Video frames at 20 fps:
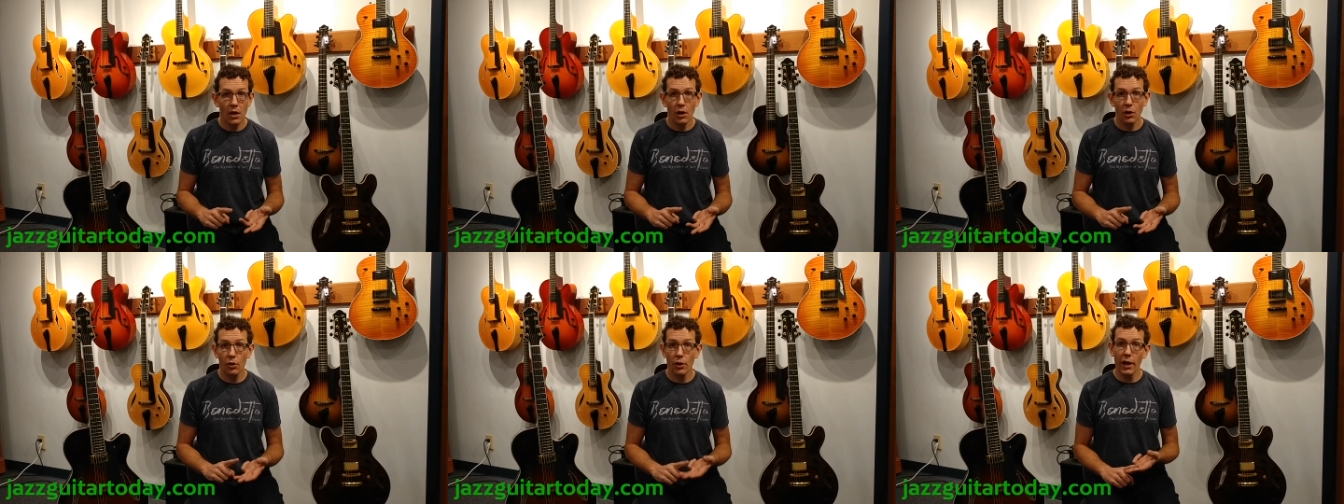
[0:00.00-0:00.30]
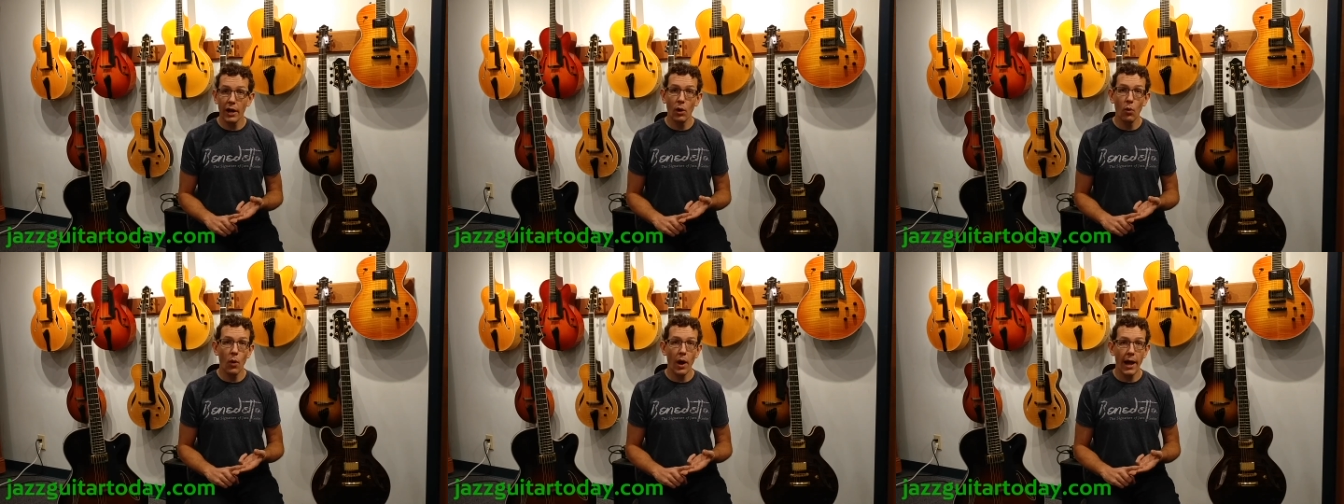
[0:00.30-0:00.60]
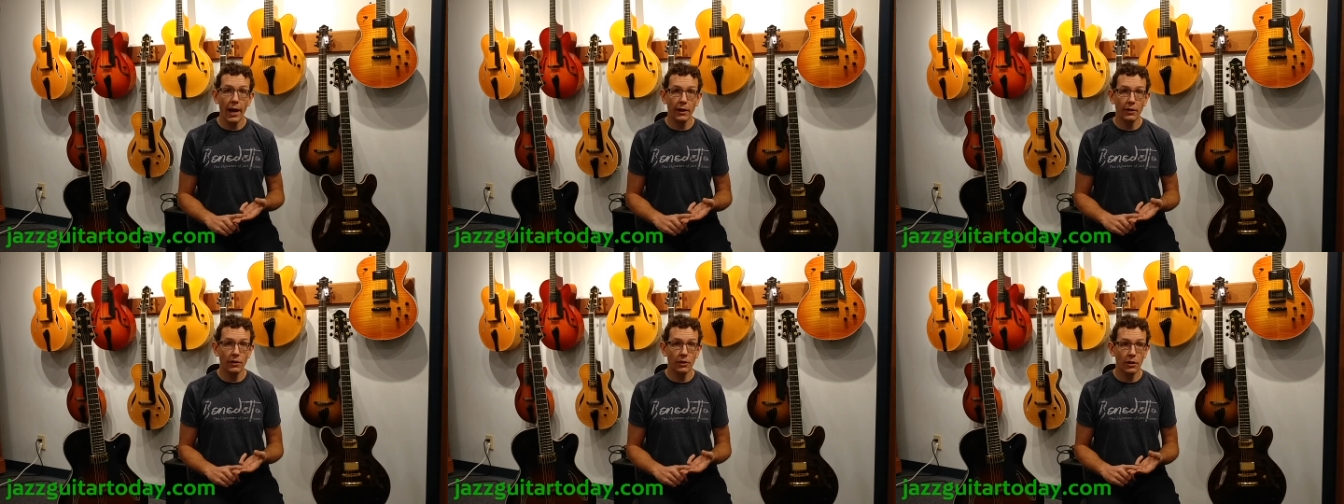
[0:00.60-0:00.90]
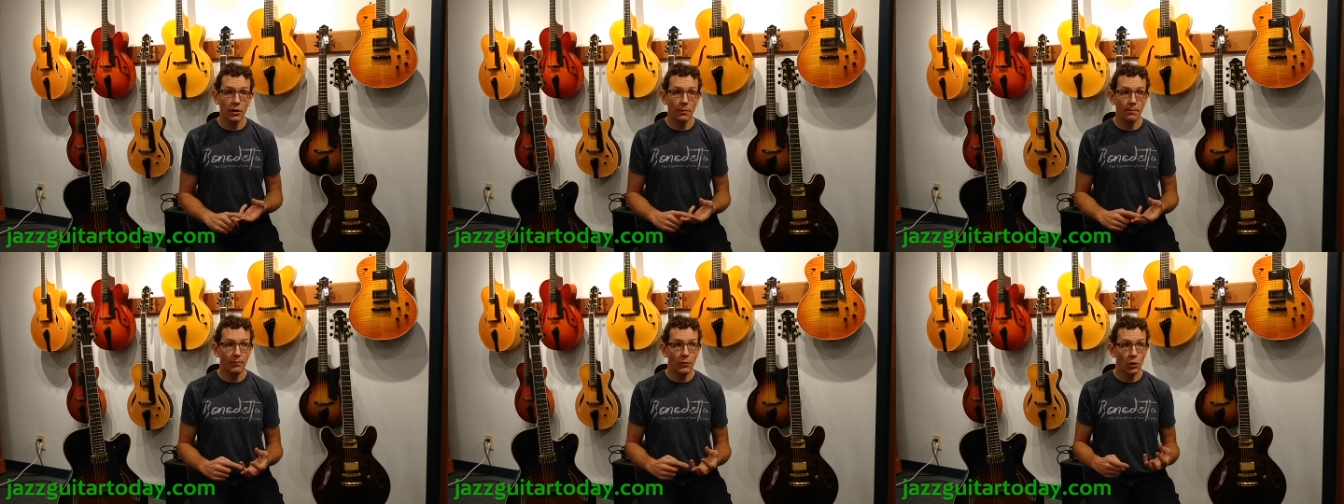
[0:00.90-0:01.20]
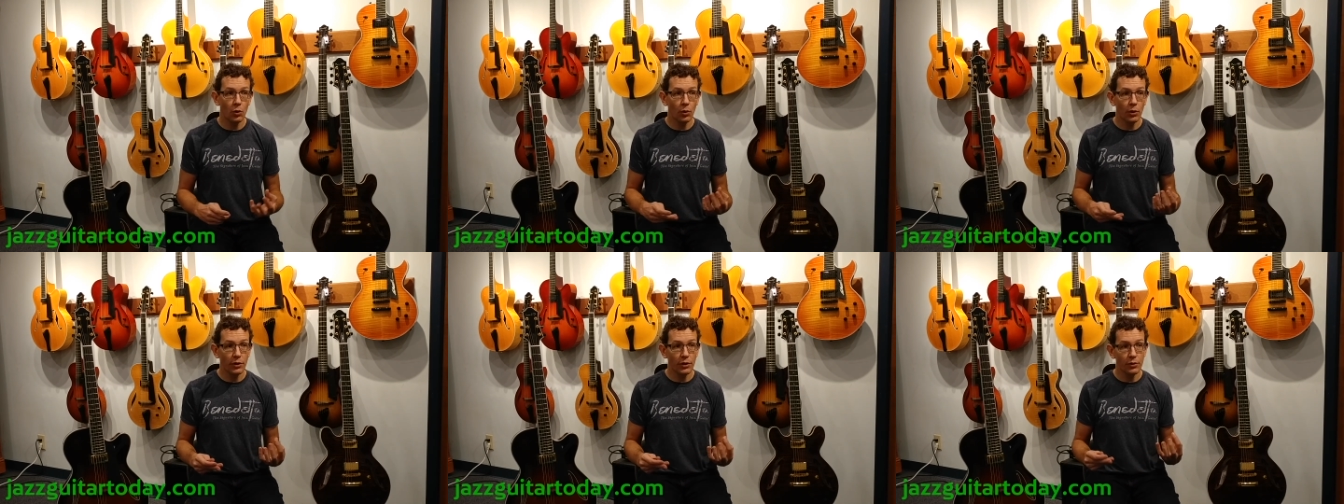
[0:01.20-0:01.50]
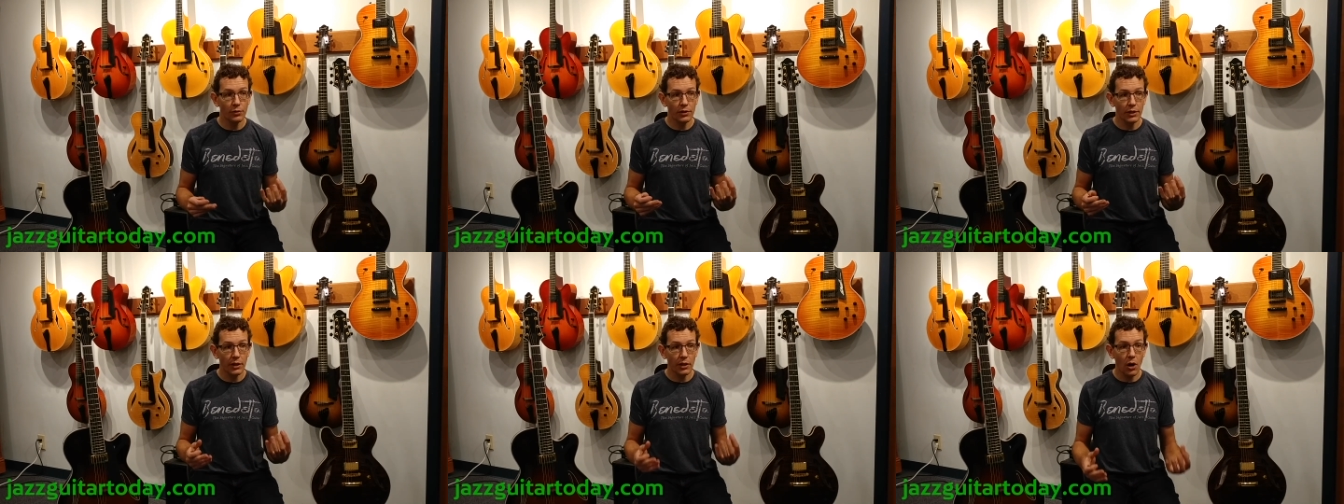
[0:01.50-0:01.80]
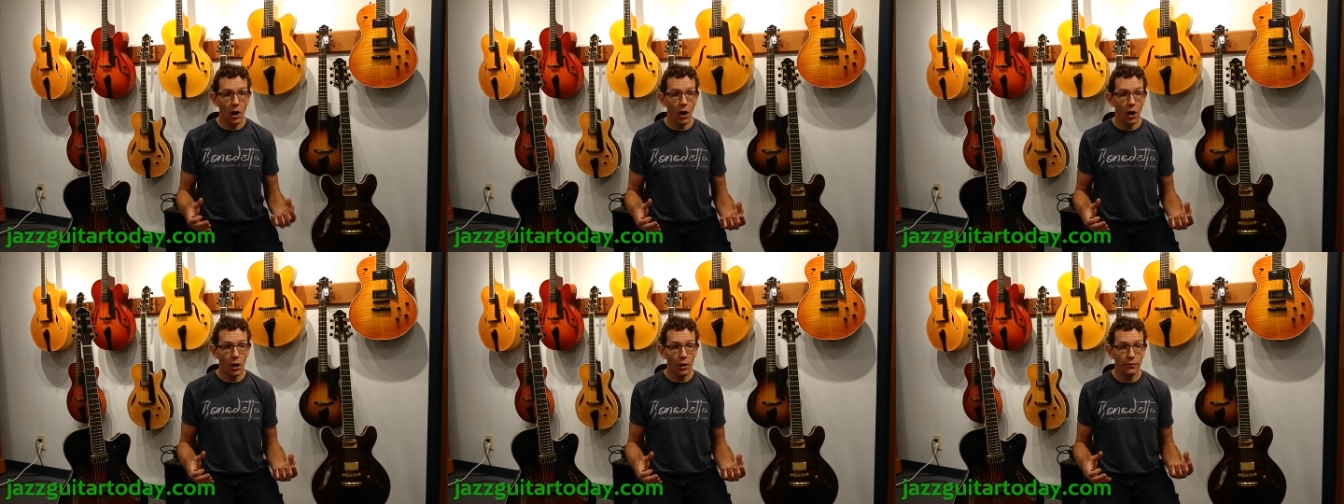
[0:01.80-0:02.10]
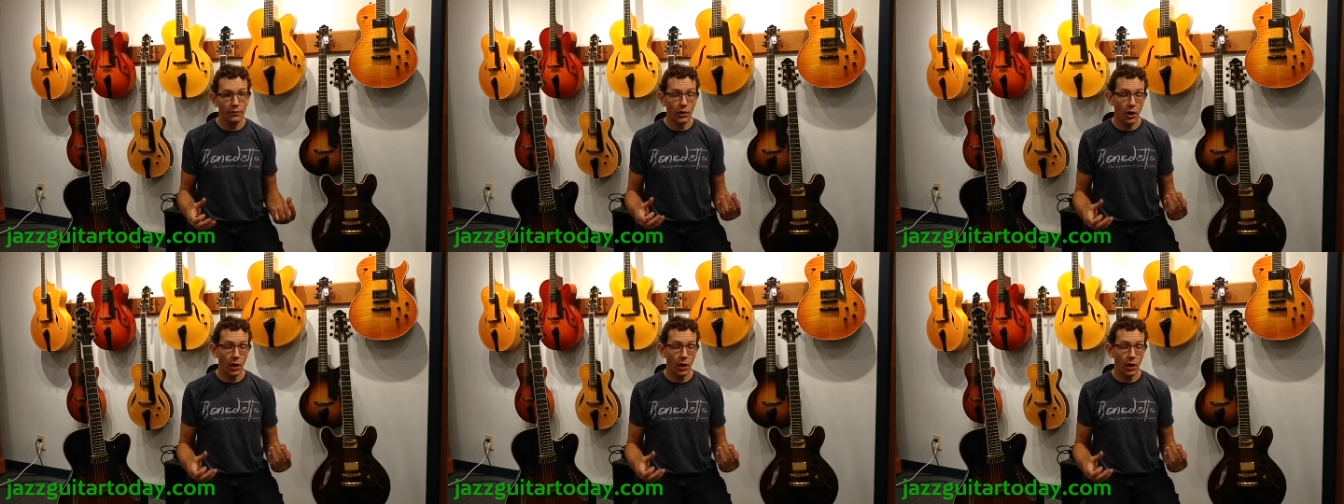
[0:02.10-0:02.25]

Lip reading: Craig Wagner, who are using carved